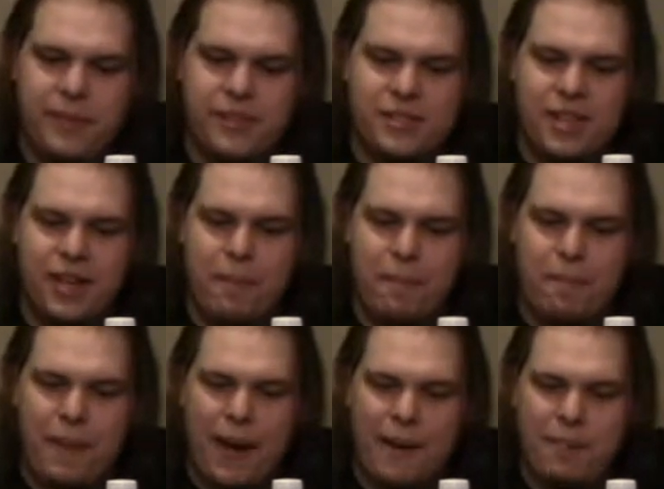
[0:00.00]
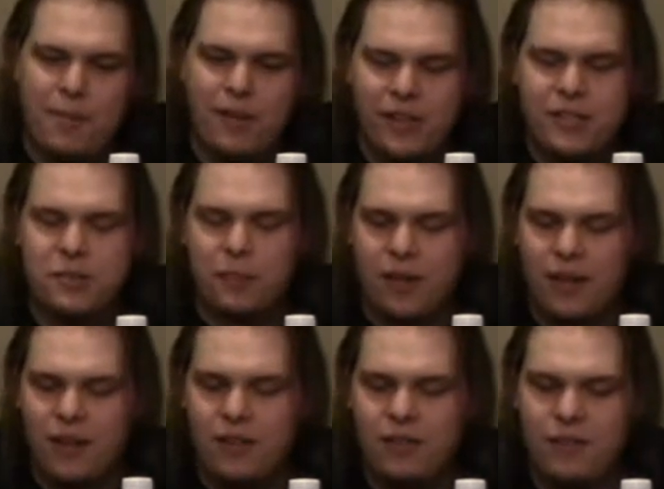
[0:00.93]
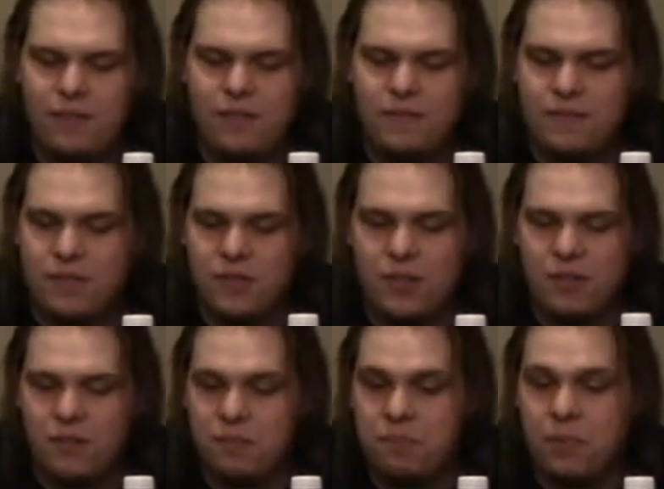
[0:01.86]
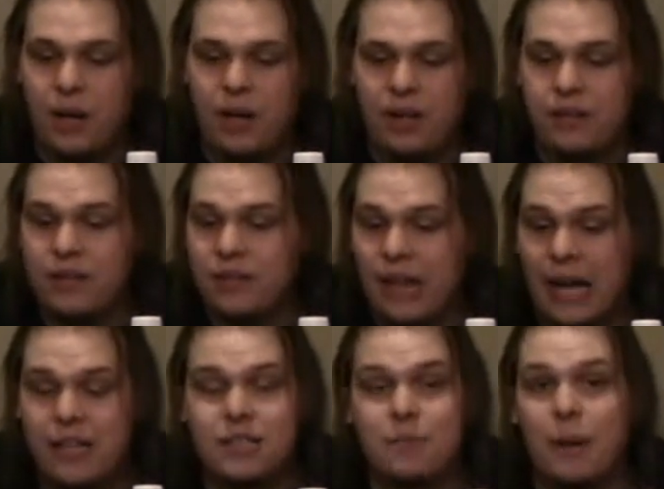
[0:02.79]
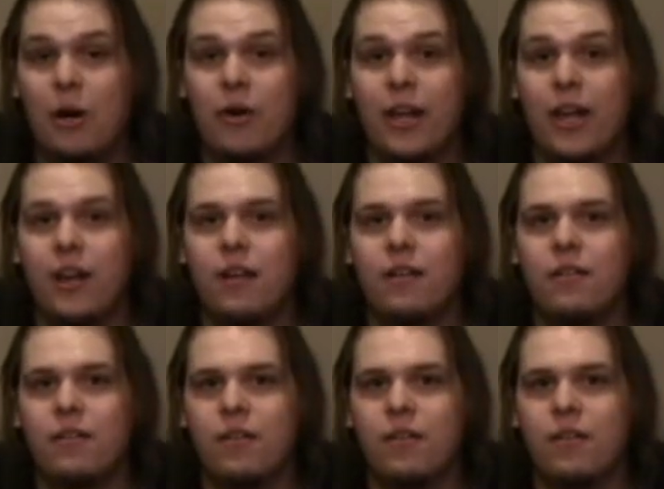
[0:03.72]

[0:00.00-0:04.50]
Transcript: It's got a peppery smell, but that's about it.